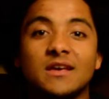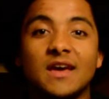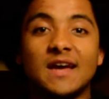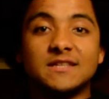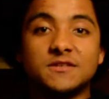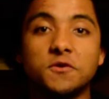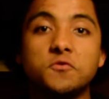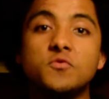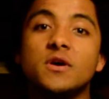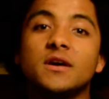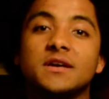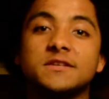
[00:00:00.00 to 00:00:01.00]
And two
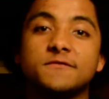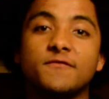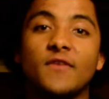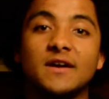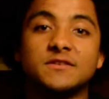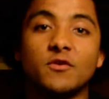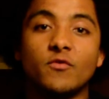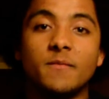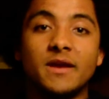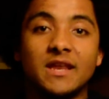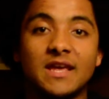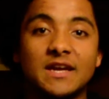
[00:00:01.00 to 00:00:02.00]
is
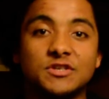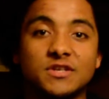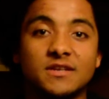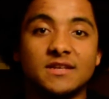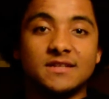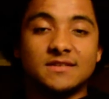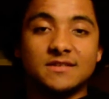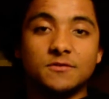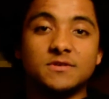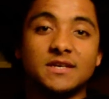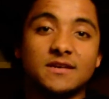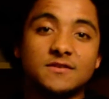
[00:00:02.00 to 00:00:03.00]
phytoremediation and
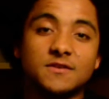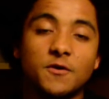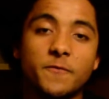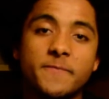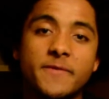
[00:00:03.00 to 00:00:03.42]
silting. So